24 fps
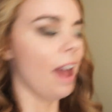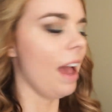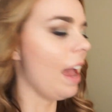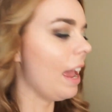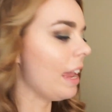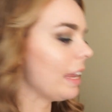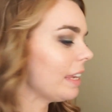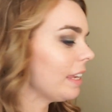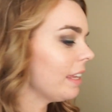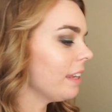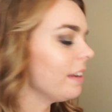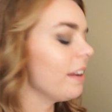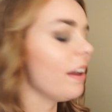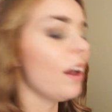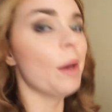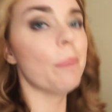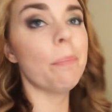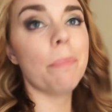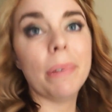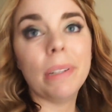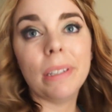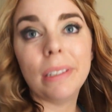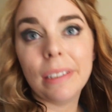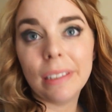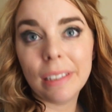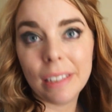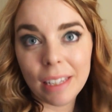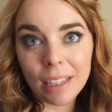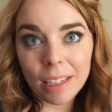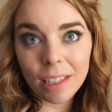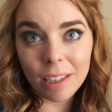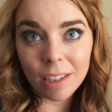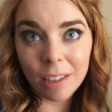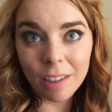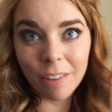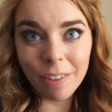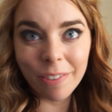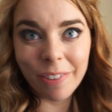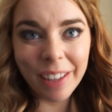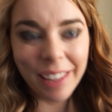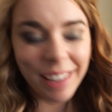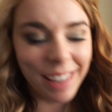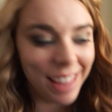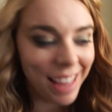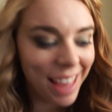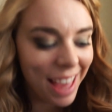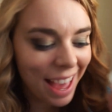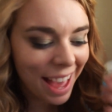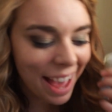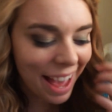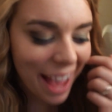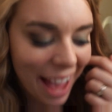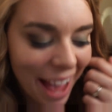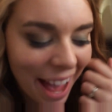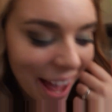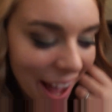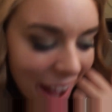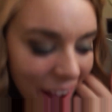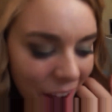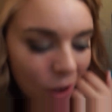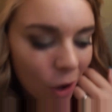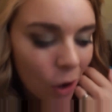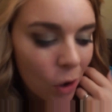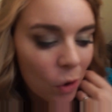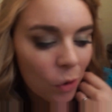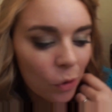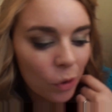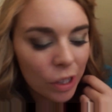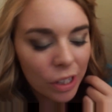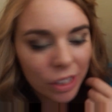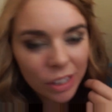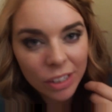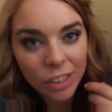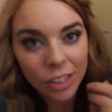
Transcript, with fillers: I cannot believe how